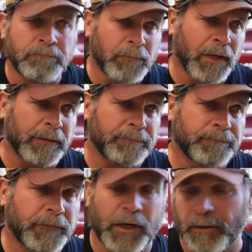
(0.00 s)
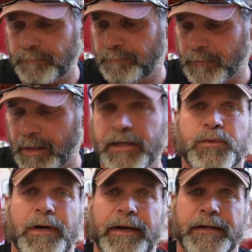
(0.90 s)
But, it is
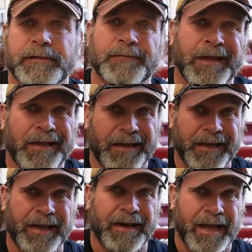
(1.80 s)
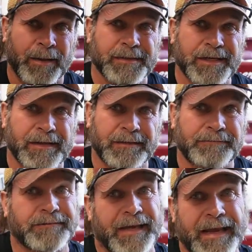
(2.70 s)
what it is. Again, Amazon,
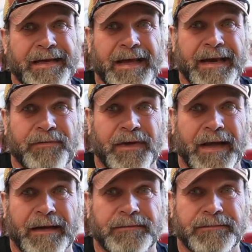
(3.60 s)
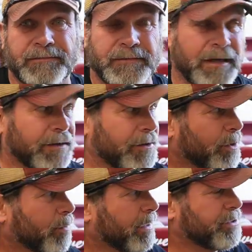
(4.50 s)
$8.95.
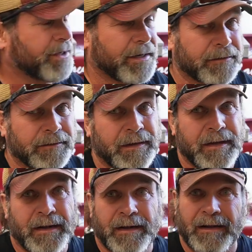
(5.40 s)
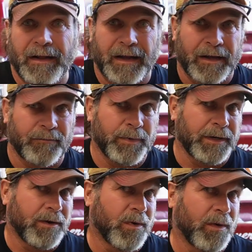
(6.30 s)
New windshield, I've
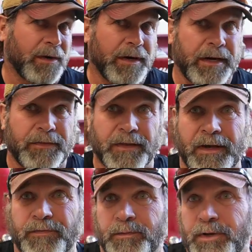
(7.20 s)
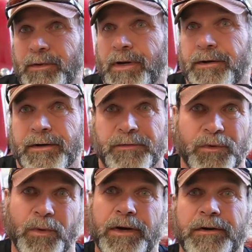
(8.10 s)
been quoted anything from $200 to
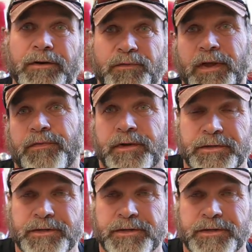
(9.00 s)
$450.